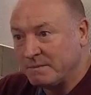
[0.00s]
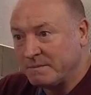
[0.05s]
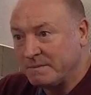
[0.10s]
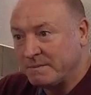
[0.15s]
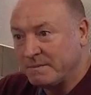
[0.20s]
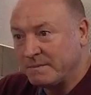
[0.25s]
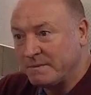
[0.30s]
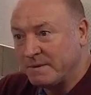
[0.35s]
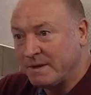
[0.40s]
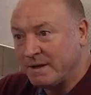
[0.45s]

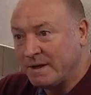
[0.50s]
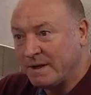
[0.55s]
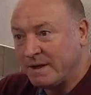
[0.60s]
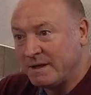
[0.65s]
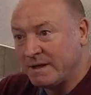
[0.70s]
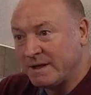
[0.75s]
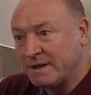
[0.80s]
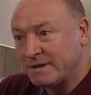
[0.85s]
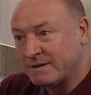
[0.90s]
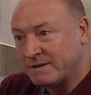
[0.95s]
Yeah,
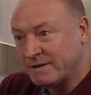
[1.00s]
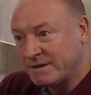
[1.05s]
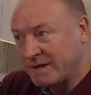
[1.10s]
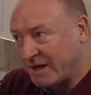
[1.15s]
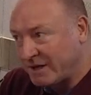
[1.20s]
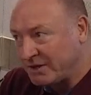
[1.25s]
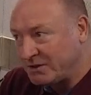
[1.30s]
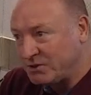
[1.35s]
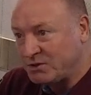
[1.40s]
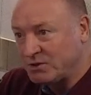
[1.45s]
and he had
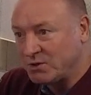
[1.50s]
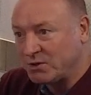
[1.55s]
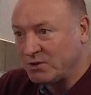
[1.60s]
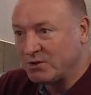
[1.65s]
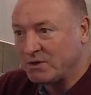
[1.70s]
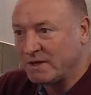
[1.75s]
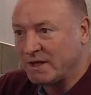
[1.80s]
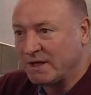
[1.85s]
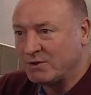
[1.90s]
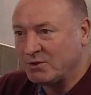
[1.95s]
Gary
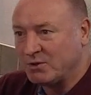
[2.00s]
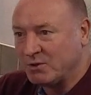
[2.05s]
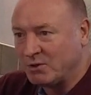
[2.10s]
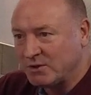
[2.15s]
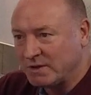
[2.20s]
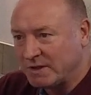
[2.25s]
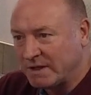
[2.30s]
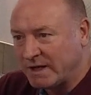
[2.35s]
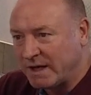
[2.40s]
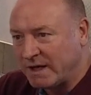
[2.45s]
Shaw, he had
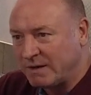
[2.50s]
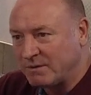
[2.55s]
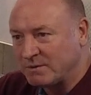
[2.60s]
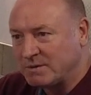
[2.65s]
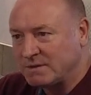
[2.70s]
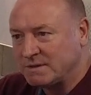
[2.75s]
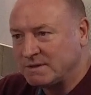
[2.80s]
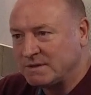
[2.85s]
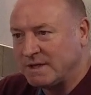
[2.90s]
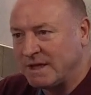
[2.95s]
Gordon
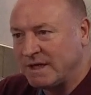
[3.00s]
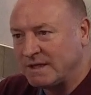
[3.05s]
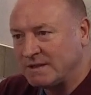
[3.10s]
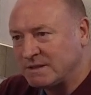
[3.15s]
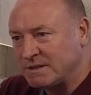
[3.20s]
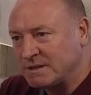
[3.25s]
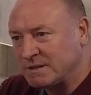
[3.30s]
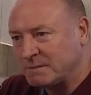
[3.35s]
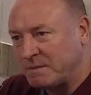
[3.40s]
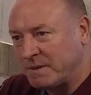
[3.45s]
Cowans,
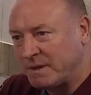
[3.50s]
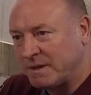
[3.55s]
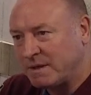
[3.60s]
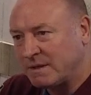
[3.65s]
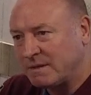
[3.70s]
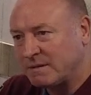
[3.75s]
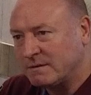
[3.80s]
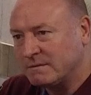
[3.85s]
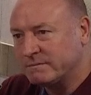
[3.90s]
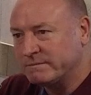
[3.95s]
Nigel
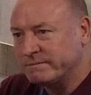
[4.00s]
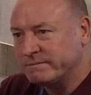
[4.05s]
Spink,